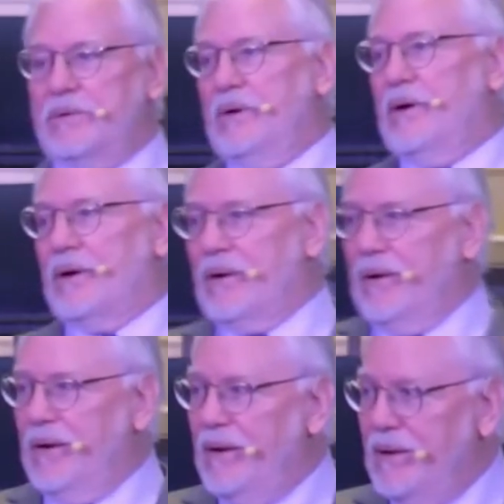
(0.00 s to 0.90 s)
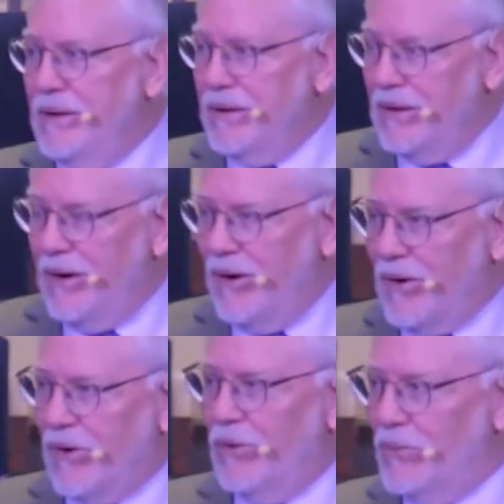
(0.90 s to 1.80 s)
are, are
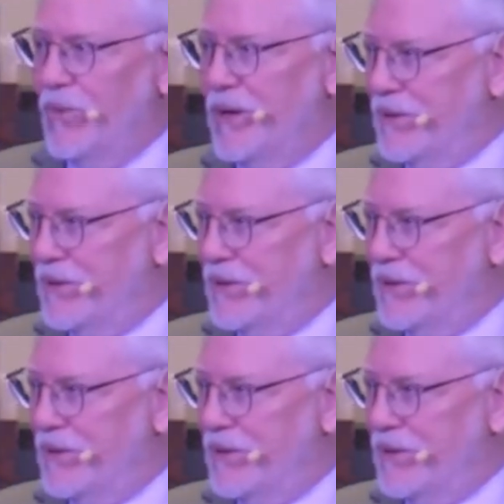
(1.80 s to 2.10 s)
on one